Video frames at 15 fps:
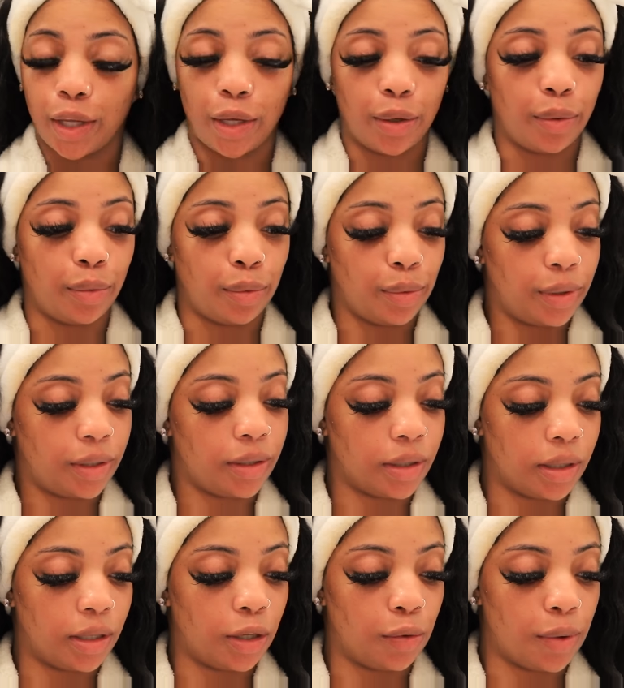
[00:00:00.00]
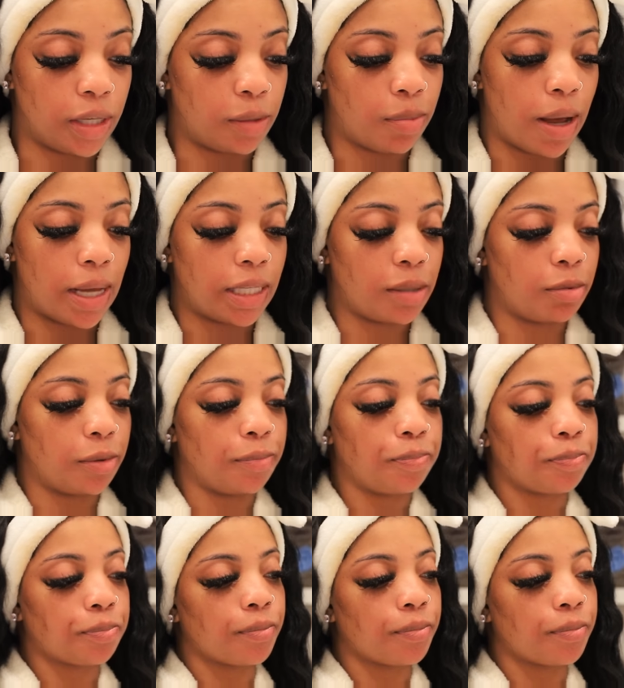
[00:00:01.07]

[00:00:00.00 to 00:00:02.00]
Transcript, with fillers: to use little as possible.